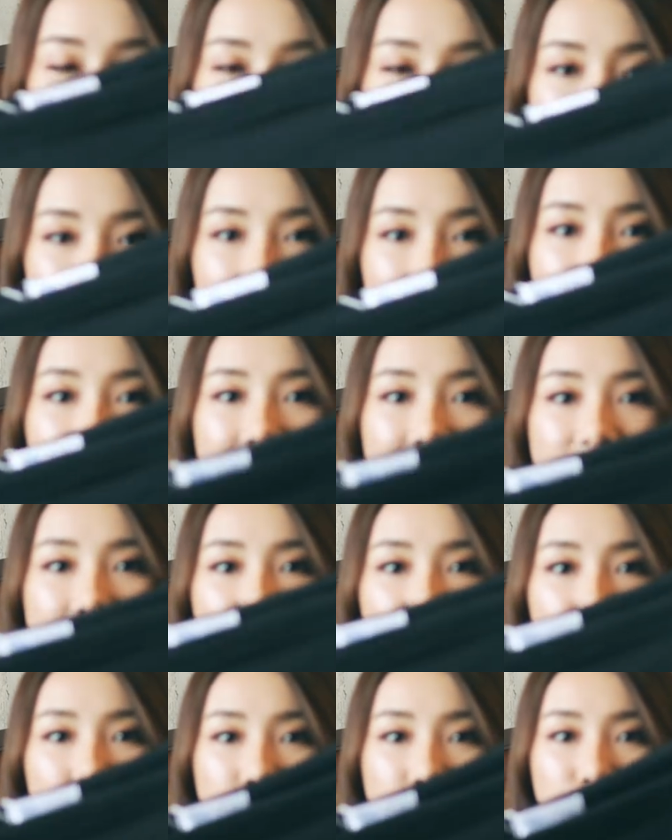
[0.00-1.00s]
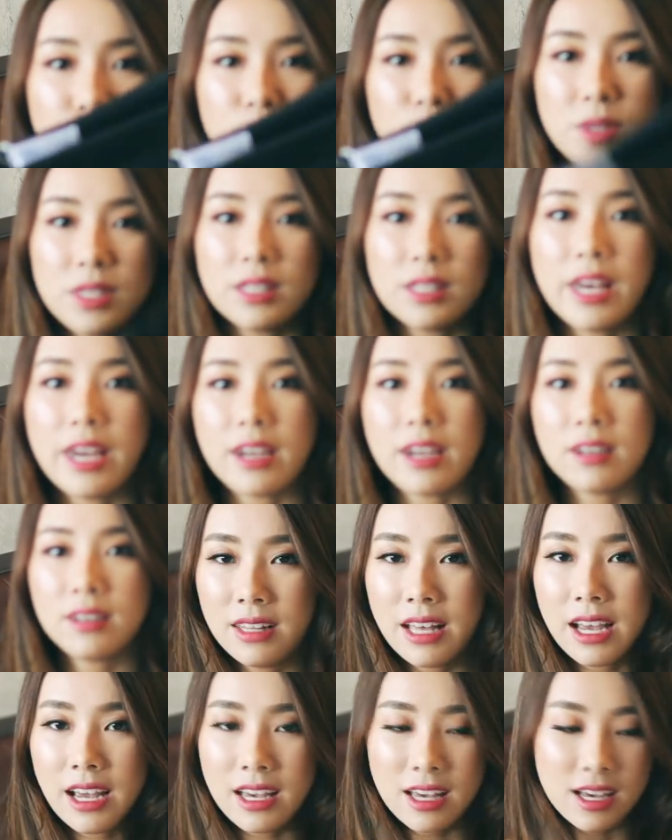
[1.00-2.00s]
I think it's supposed to be like
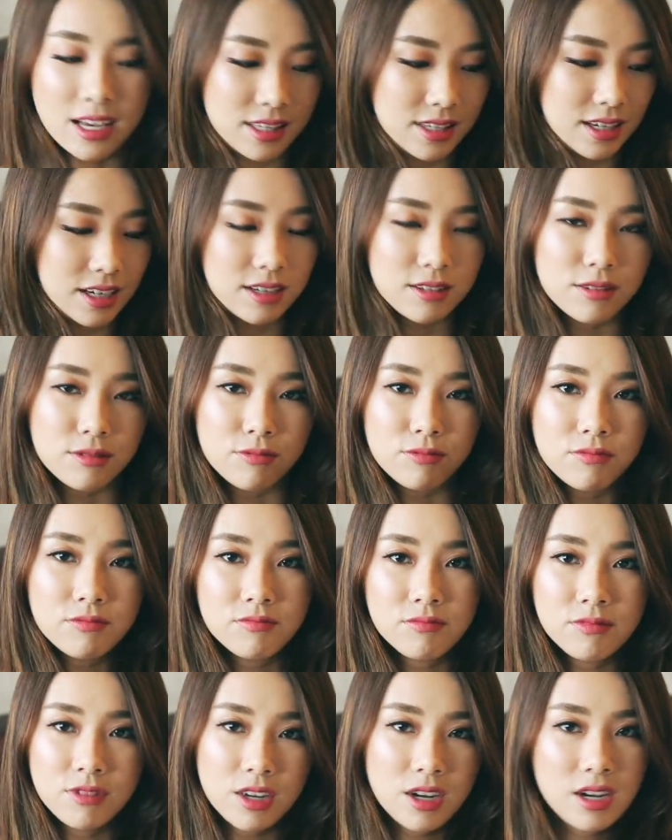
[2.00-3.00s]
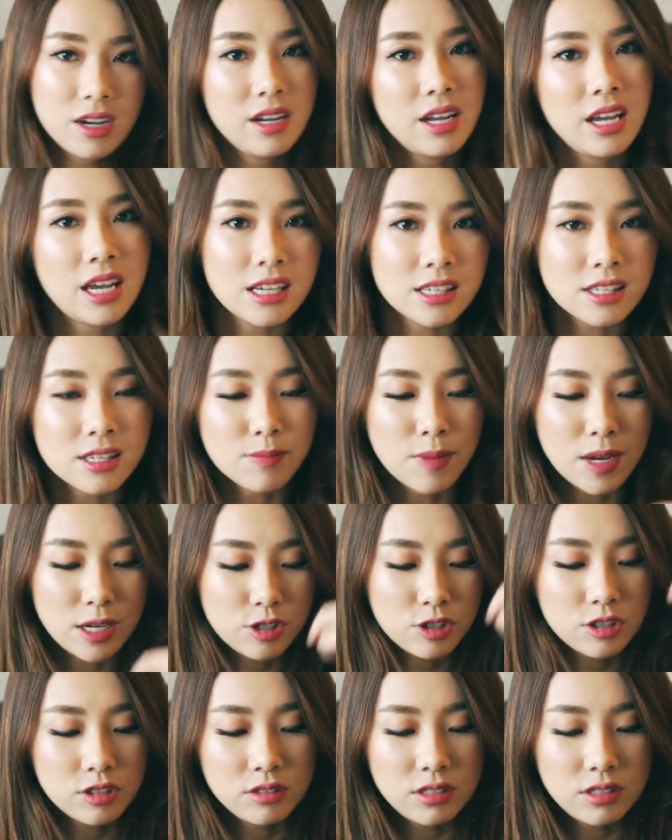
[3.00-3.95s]
it has like an asymmetrical